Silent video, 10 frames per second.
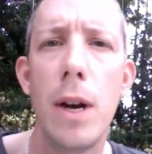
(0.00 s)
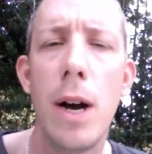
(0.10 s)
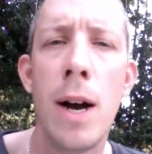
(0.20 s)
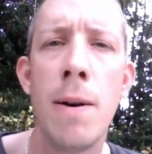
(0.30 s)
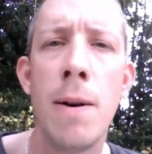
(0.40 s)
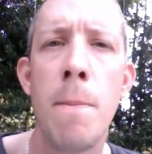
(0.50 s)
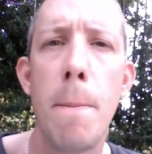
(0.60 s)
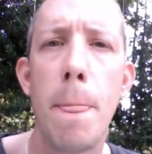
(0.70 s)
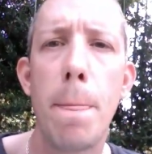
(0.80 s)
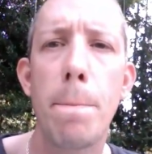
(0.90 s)
Um,
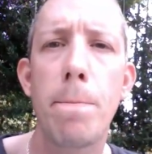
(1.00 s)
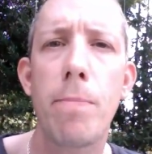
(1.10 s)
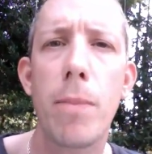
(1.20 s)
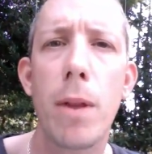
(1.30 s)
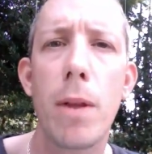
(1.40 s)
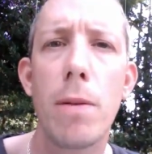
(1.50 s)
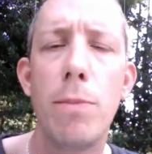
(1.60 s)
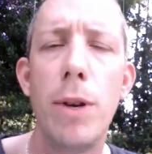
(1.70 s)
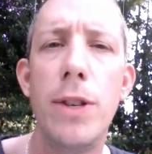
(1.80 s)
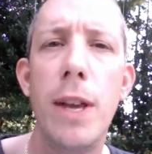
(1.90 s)

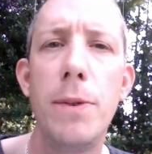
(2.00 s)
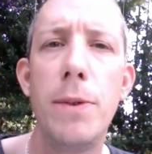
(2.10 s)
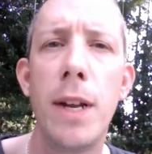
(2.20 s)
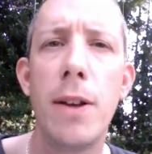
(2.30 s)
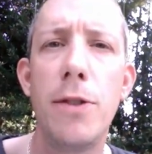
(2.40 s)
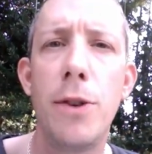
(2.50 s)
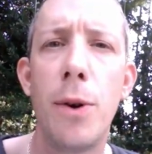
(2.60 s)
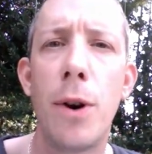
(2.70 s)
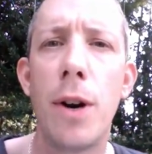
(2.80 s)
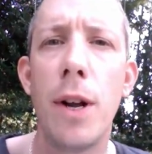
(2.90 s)
please keep sending us
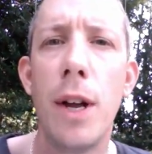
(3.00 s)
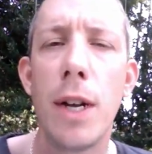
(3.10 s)
your